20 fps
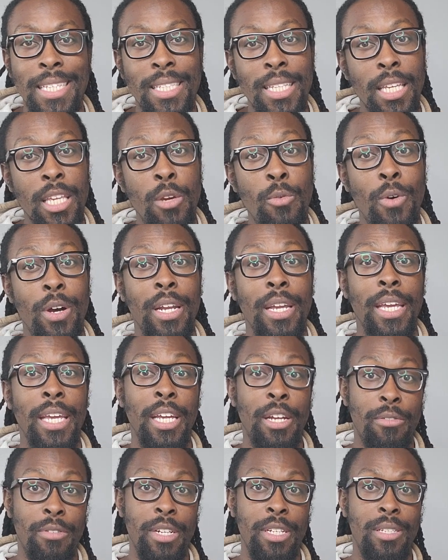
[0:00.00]
thing you want to
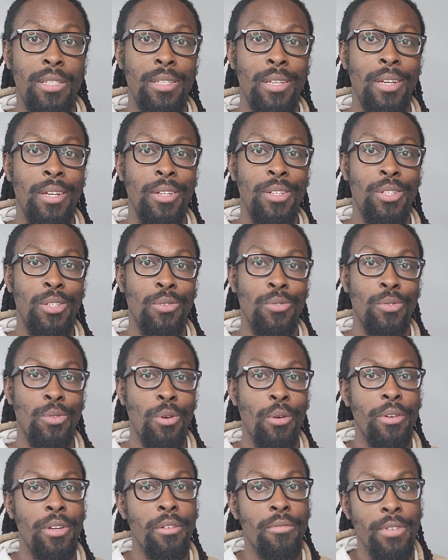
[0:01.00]
increase to
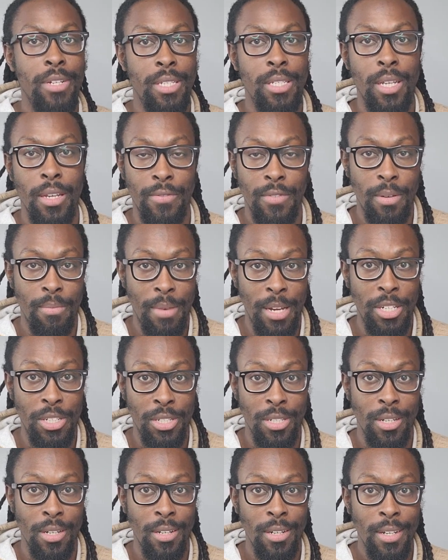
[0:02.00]
lower your risk of
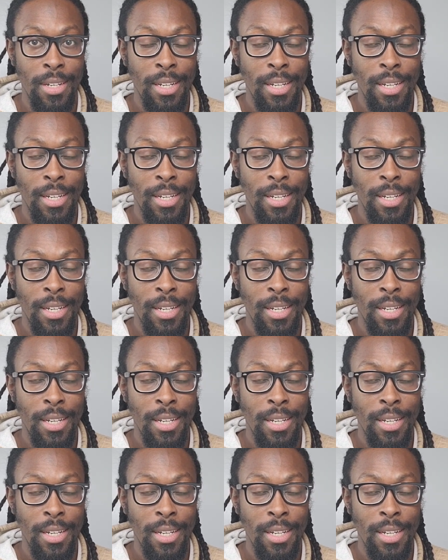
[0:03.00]
dementia